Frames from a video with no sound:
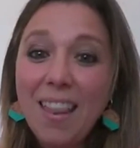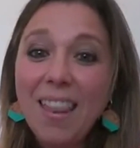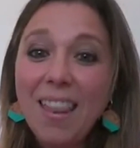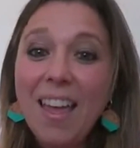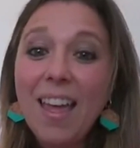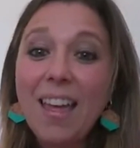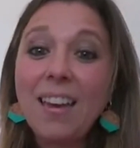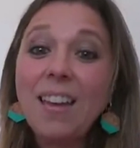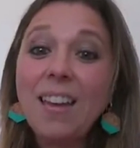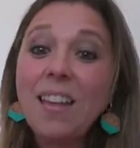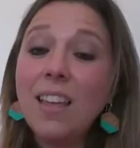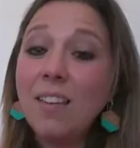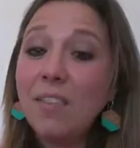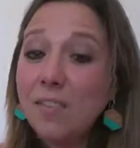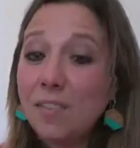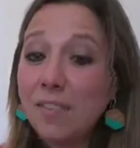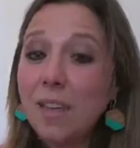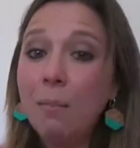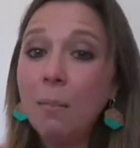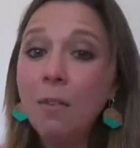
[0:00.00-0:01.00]
And then
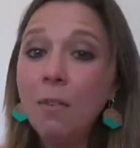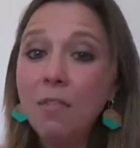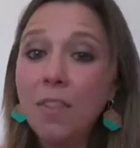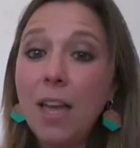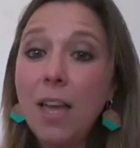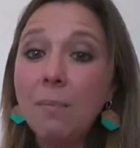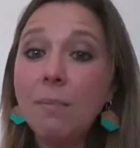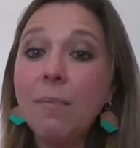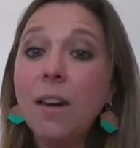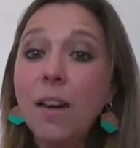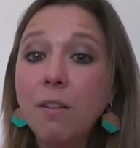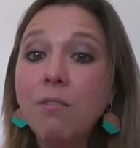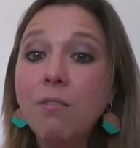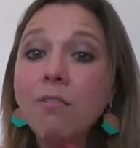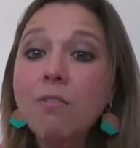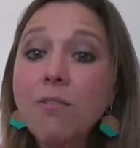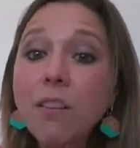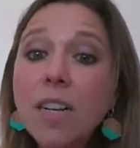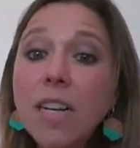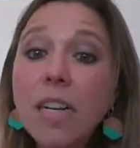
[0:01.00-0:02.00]
if some of them are
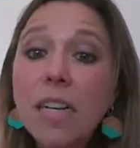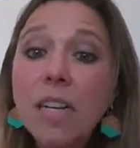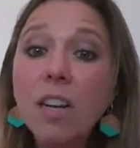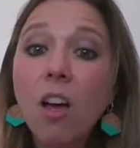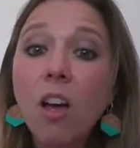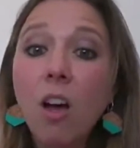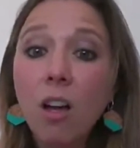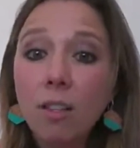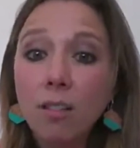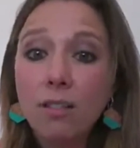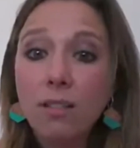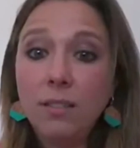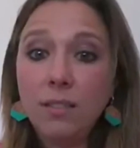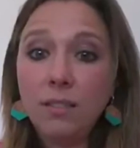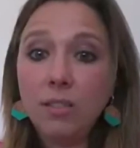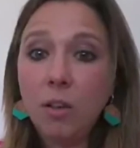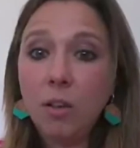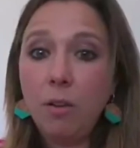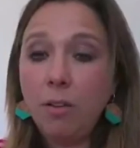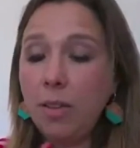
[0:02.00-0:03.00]
really lost,
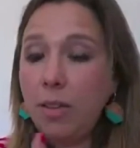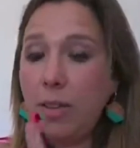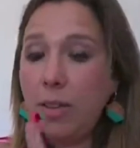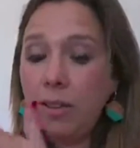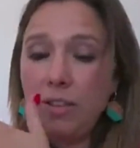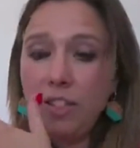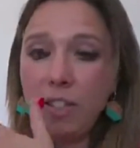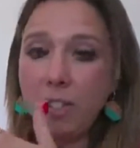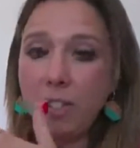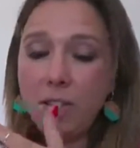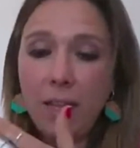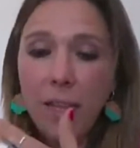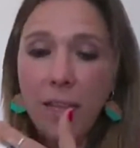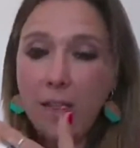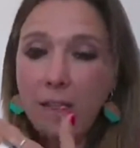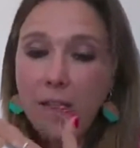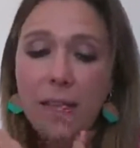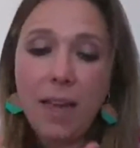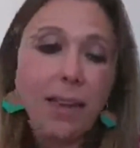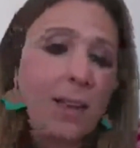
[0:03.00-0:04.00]
so they just
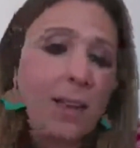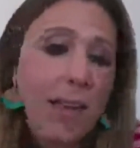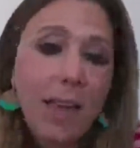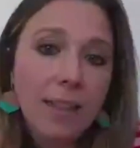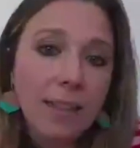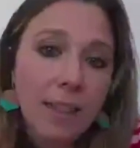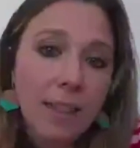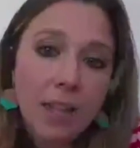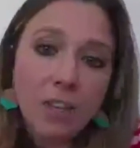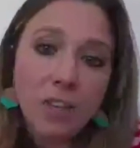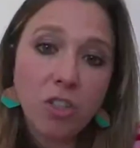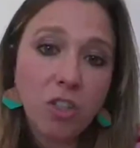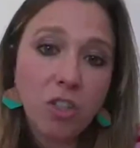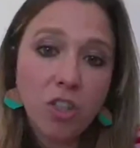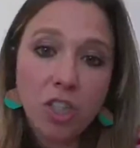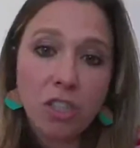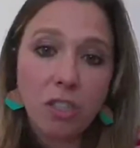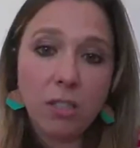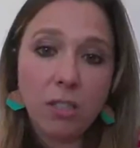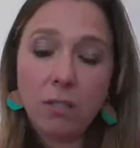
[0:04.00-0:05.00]
like their
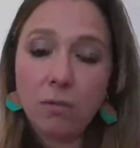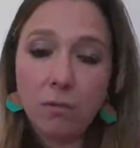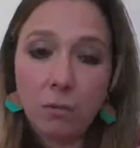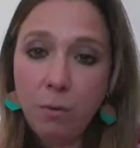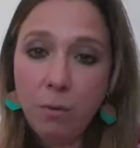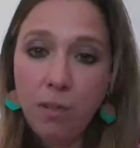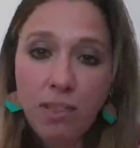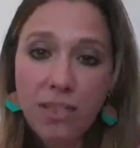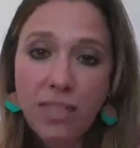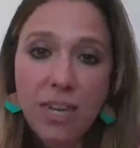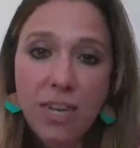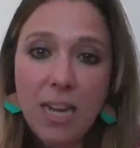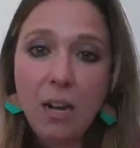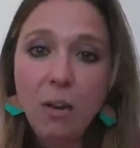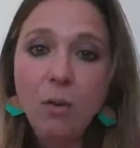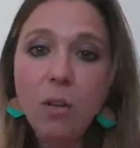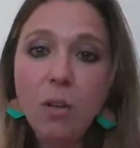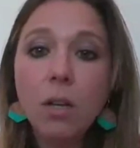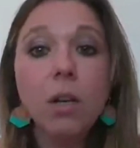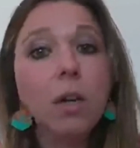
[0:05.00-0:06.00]
attention just went
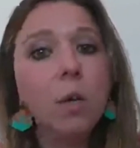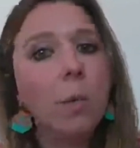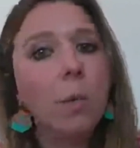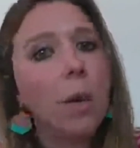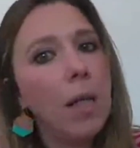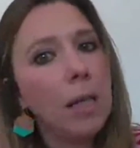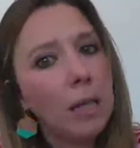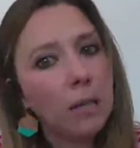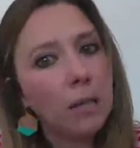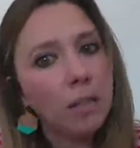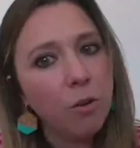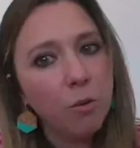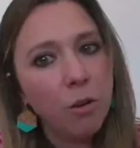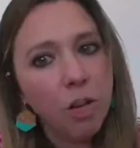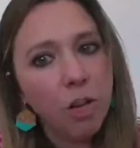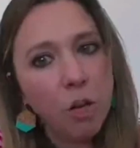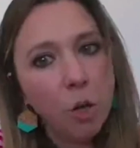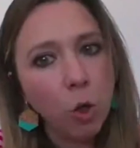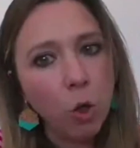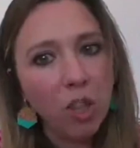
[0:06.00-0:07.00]
down, well,
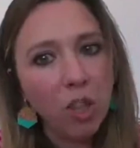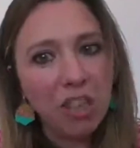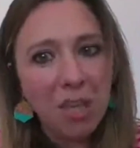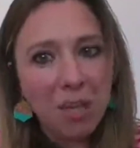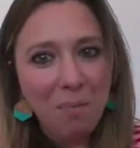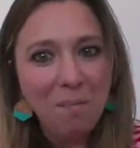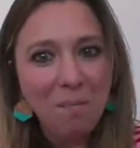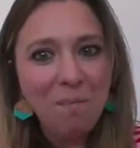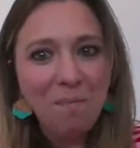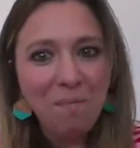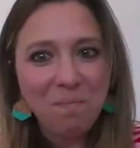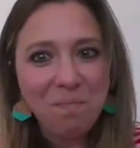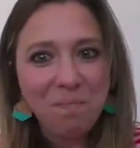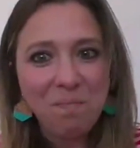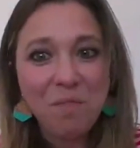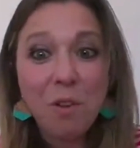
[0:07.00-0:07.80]
recall them.